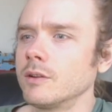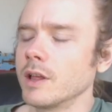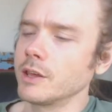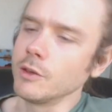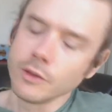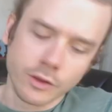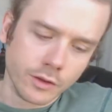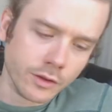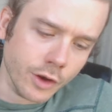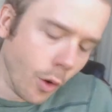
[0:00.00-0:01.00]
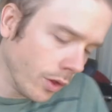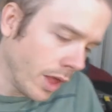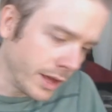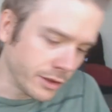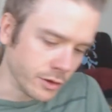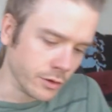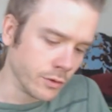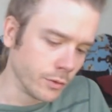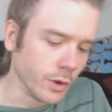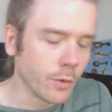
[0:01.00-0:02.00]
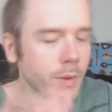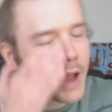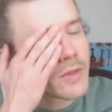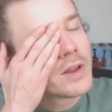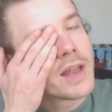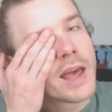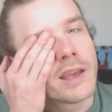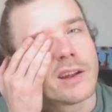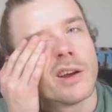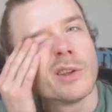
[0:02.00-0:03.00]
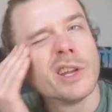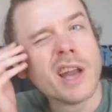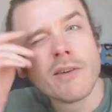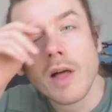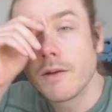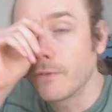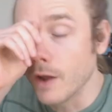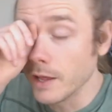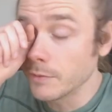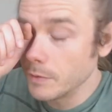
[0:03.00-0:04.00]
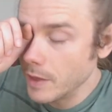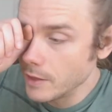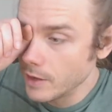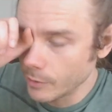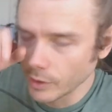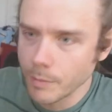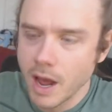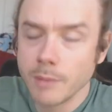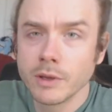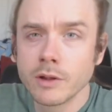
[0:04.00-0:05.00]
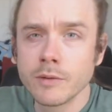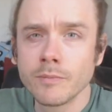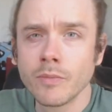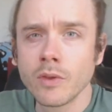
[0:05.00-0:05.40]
Like, no one likes you. Or back in the day, you know, you didn't have a lot of friends, but then you got really popular,